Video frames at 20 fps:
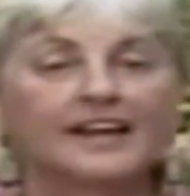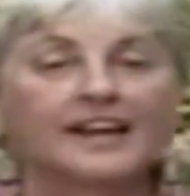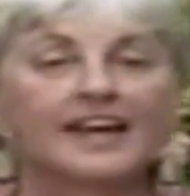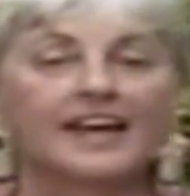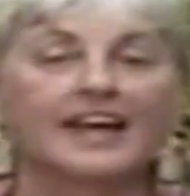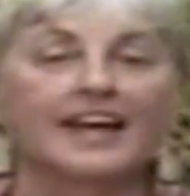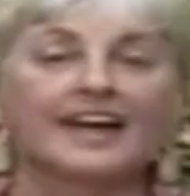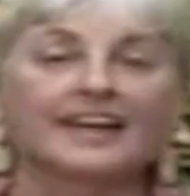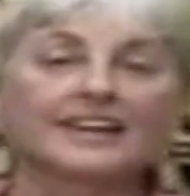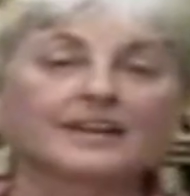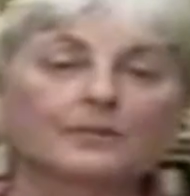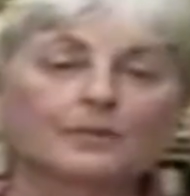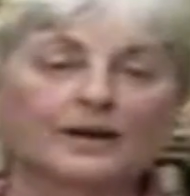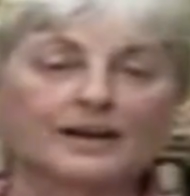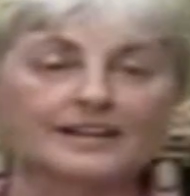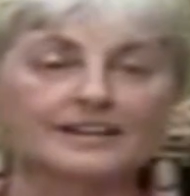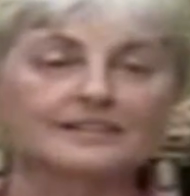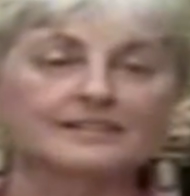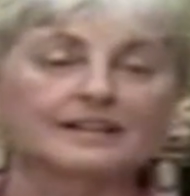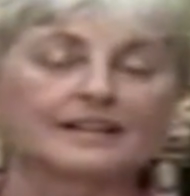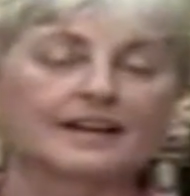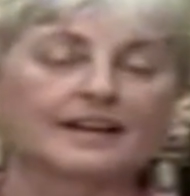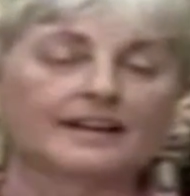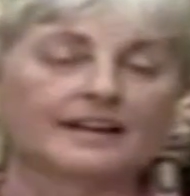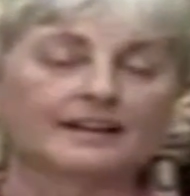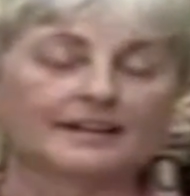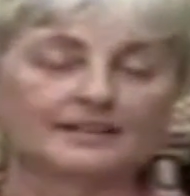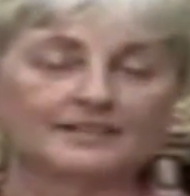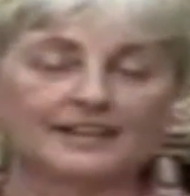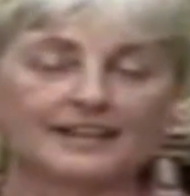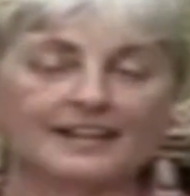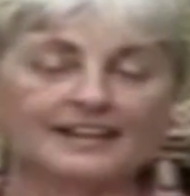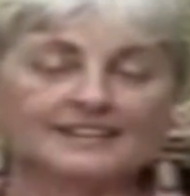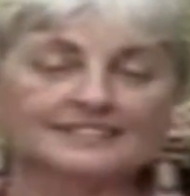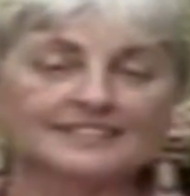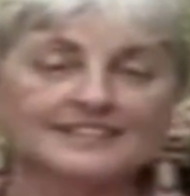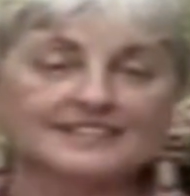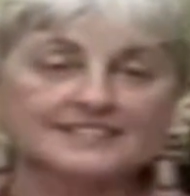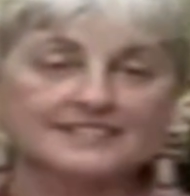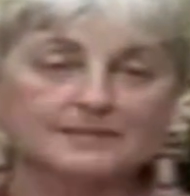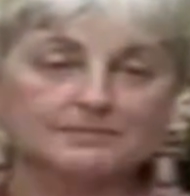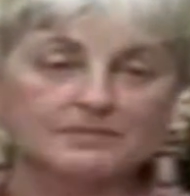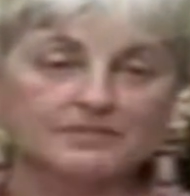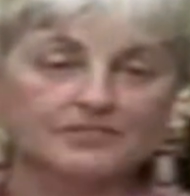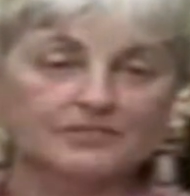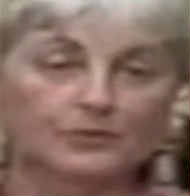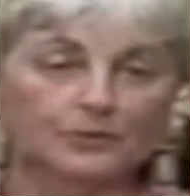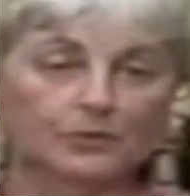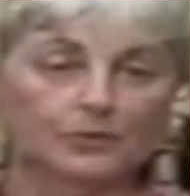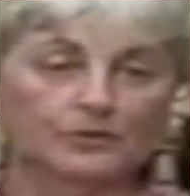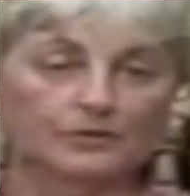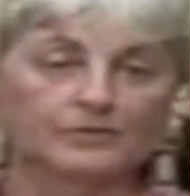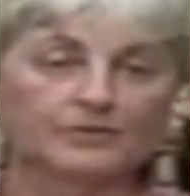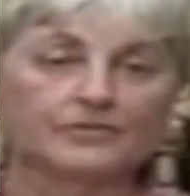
Anyway, as I said before,